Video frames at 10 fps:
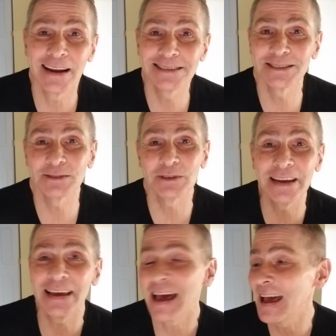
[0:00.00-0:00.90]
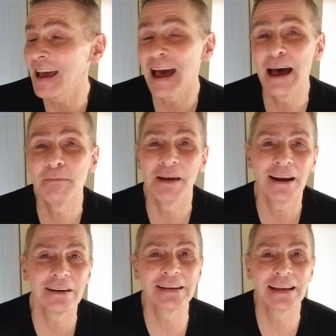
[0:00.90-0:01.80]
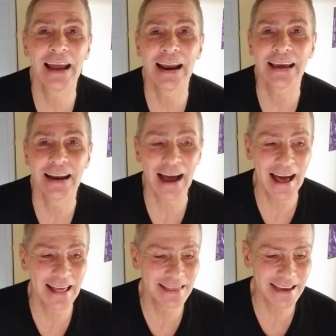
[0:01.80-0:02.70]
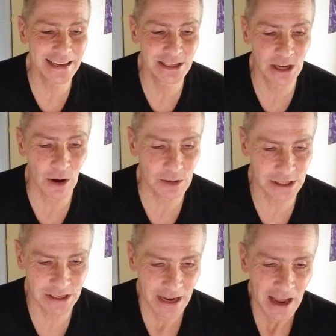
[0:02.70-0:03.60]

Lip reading: It's 3 a.m. here in Connecticut on the East Coast.